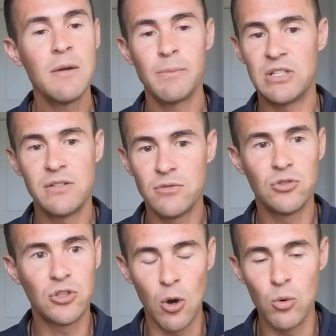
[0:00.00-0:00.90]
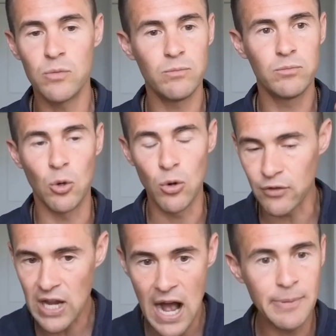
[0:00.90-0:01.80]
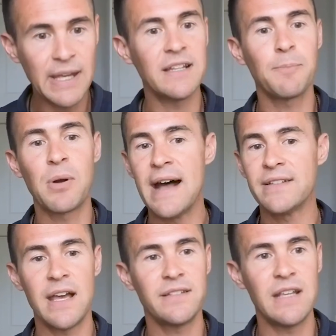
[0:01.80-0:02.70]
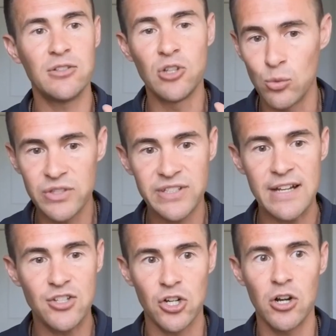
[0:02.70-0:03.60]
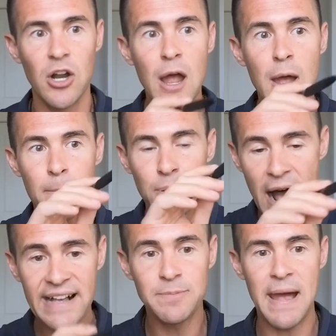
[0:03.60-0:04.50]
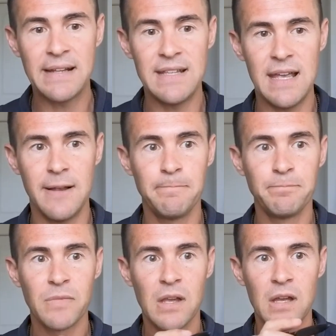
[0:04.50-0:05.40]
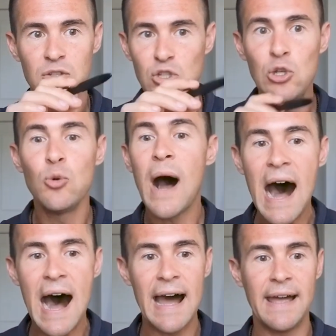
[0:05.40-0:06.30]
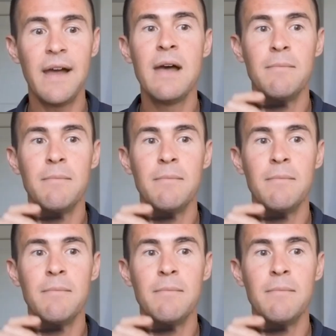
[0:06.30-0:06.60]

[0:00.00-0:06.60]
But don't overcomplicate the process, and don't set your prospecting too high.